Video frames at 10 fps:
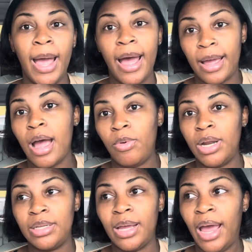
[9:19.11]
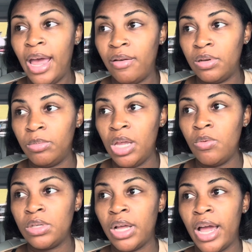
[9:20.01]
I got ready to have him. It
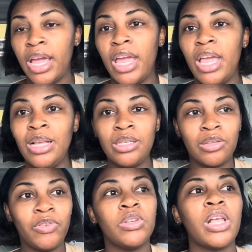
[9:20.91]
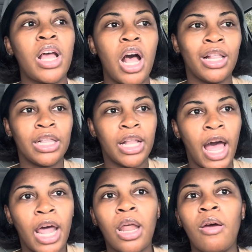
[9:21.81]
was like, it just feels like a
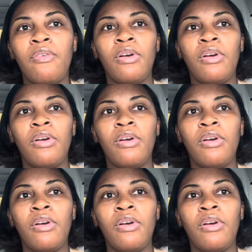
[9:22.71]
lot of